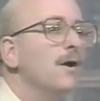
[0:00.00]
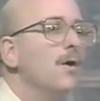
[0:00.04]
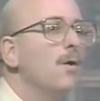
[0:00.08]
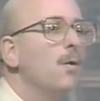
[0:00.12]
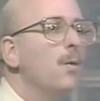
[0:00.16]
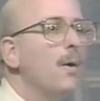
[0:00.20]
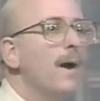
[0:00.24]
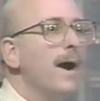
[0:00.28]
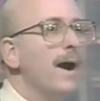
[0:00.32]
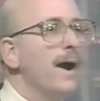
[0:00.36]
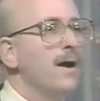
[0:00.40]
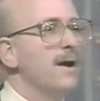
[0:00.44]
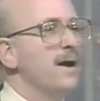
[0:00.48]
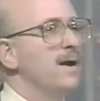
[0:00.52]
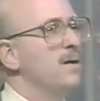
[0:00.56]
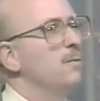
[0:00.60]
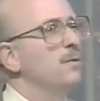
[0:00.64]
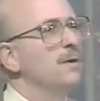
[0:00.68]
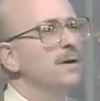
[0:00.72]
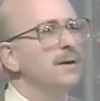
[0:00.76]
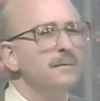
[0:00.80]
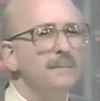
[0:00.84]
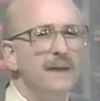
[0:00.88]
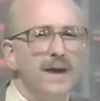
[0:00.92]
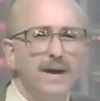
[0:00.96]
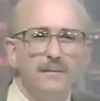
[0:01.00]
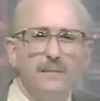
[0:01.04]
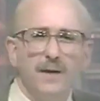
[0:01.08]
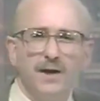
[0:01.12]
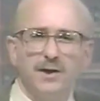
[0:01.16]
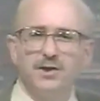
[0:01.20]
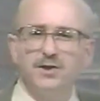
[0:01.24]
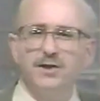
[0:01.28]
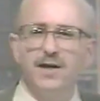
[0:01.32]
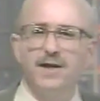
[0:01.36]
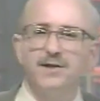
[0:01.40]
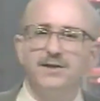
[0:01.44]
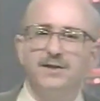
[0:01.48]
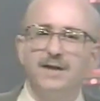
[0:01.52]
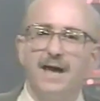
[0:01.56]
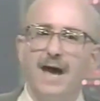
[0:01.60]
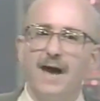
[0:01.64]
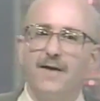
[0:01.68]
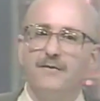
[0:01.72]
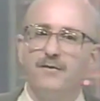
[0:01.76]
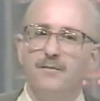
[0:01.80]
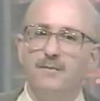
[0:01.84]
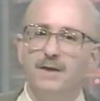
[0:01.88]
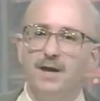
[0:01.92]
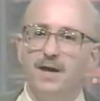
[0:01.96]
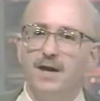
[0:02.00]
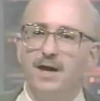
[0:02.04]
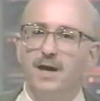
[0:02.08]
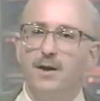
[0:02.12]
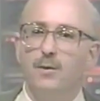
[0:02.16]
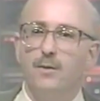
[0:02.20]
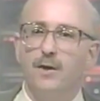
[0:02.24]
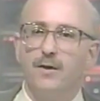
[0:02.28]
where it wouldn't make much sense to have a meeting,